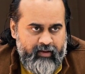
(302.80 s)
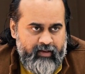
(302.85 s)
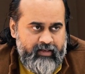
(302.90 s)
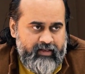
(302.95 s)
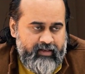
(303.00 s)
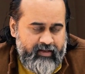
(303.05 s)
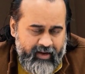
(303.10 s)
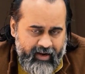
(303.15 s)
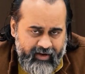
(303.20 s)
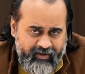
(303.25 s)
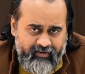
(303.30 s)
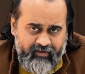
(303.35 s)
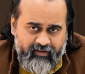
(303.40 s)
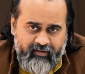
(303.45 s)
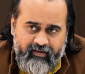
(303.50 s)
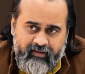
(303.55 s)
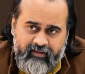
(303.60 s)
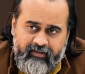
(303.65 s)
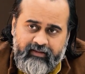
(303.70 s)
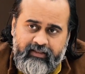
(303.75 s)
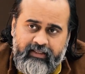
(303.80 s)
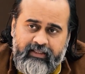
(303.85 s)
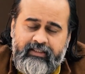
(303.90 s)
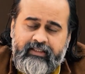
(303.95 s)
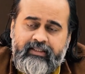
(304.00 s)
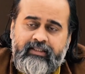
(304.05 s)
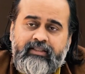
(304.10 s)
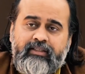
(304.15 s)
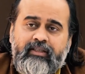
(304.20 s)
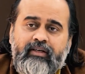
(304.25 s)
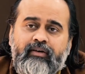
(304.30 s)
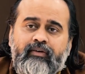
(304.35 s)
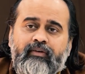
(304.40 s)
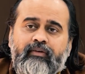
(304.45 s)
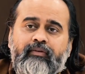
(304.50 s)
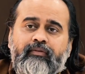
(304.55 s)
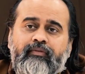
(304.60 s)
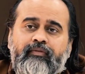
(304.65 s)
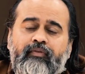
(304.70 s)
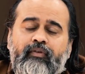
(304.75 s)
Yet this
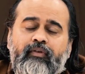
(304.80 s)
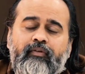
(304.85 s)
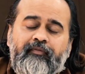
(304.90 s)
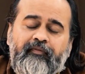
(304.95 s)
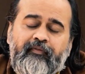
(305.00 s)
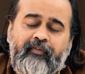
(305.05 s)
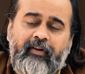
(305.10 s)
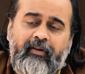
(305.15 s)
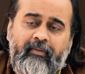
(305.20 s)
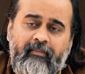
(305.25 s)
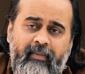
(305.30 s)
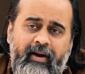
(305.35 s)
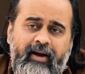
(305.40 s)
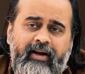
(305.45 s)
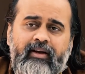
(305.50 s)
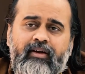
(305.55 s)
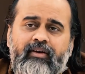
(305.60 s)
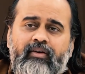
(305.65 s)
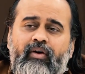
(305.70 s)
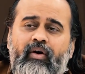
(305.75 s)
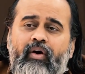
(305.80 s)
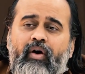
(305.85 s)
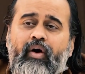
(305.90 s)
fulfillment